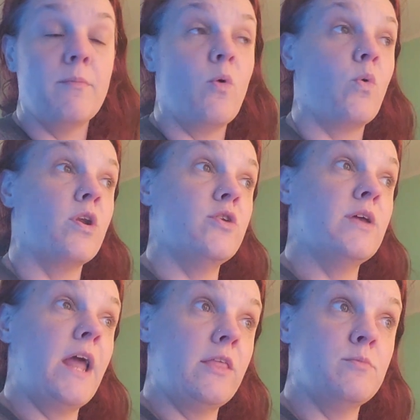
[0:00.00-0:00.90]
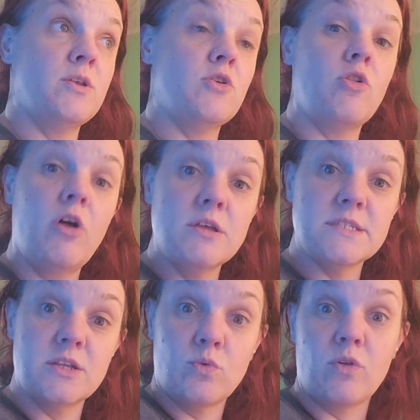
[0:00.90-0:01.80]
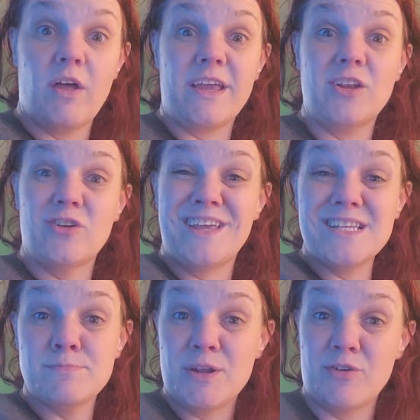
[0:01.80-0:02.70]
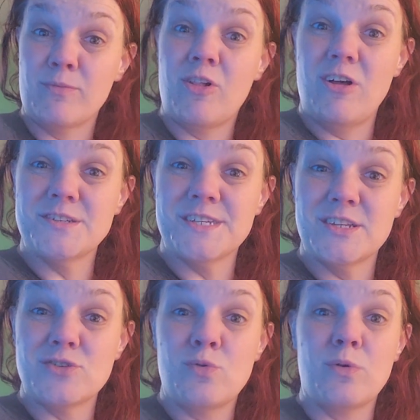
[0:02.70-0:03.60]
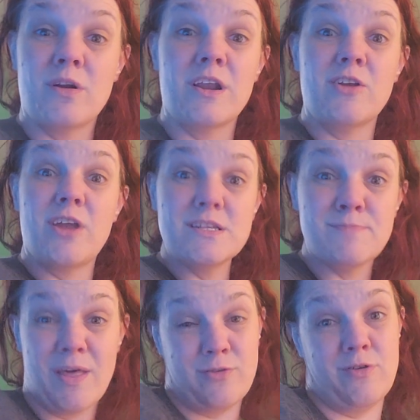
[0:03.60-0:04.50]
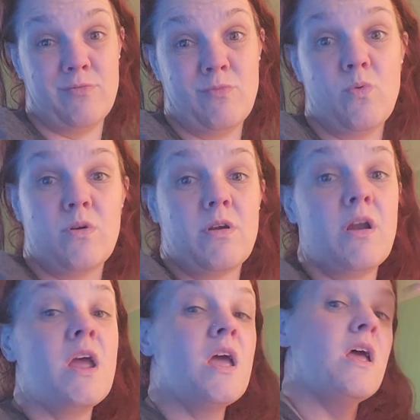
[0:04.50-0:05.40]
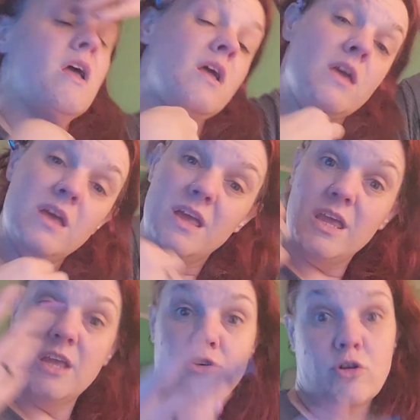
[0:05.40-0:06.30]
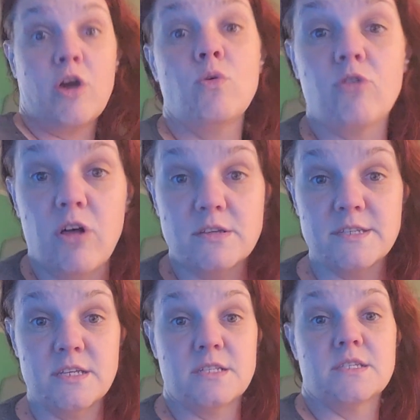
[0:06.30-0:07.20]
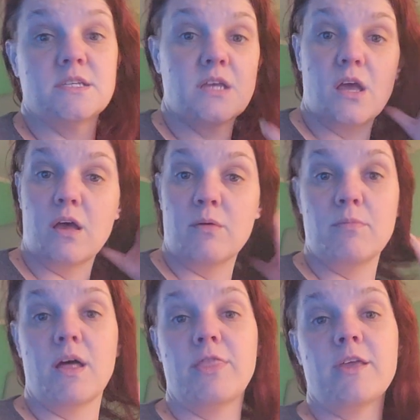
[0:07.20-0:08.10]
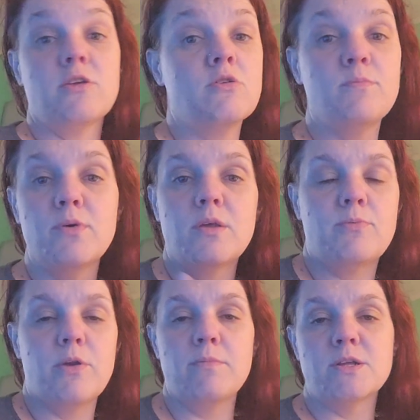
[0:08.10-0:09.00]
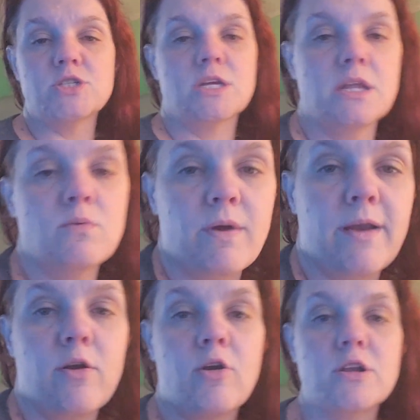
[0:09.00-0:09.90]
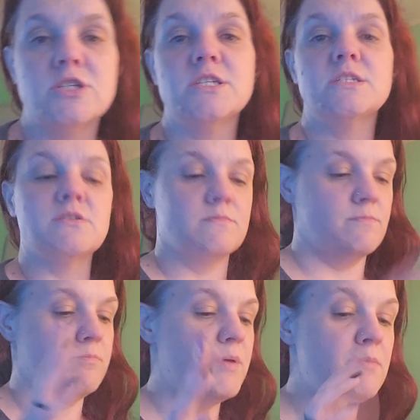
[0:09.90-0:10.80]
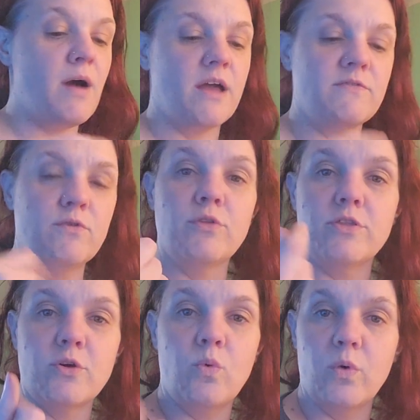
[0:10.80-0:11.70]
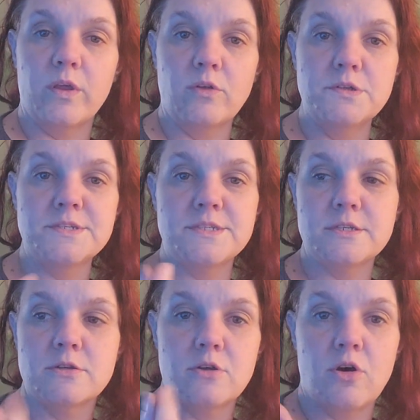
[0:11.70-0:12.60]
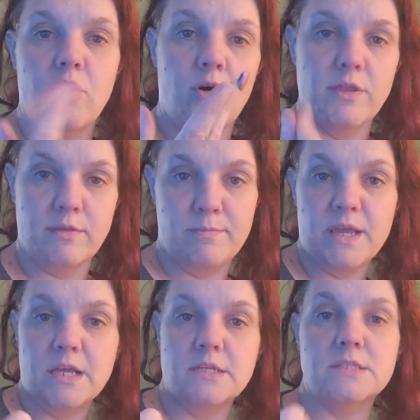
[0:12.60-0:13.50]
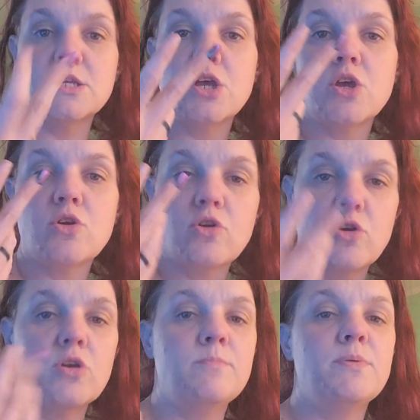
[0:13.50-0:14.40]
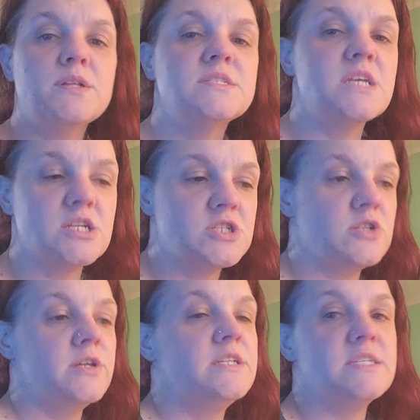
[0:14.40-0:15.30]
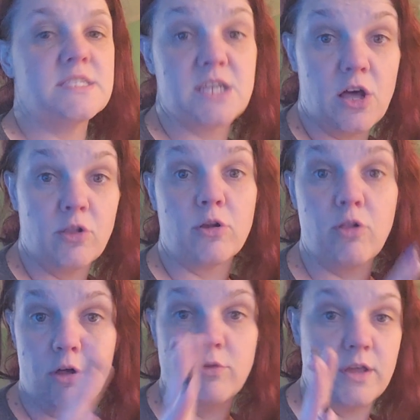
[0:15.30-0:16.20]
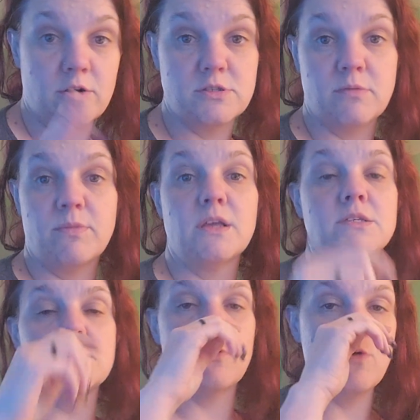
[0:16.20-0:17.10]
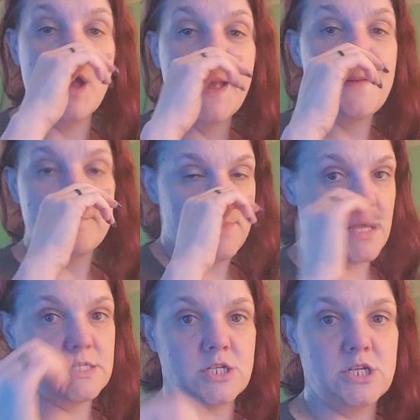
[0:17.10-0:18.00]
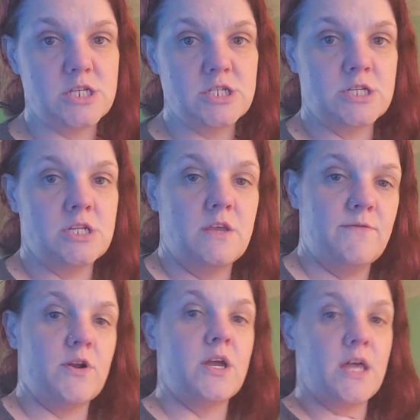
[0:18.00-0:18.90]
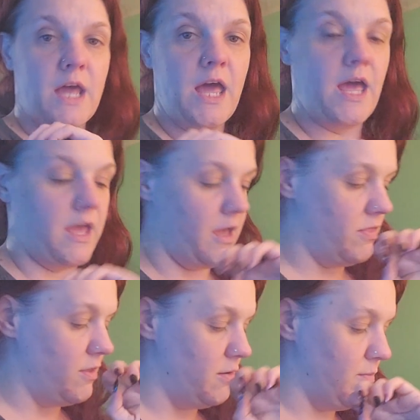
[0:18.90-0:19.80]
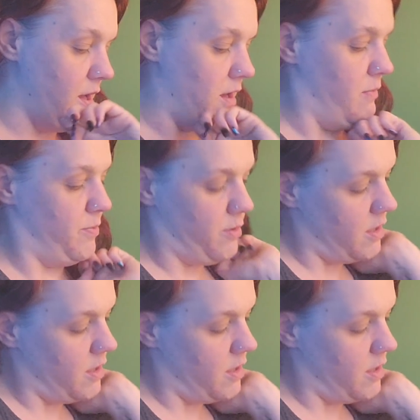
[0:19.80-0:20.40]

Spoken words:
Or you could hang them in your closet, or like in your guest bedroom closet, or in your guest bathroom, or in your coat closet. I think you could put it pretty much anywhere. Just be mindful that the oils on the beads could potentially discolor clothing or something. So My suggestion, if you're gonna hang them up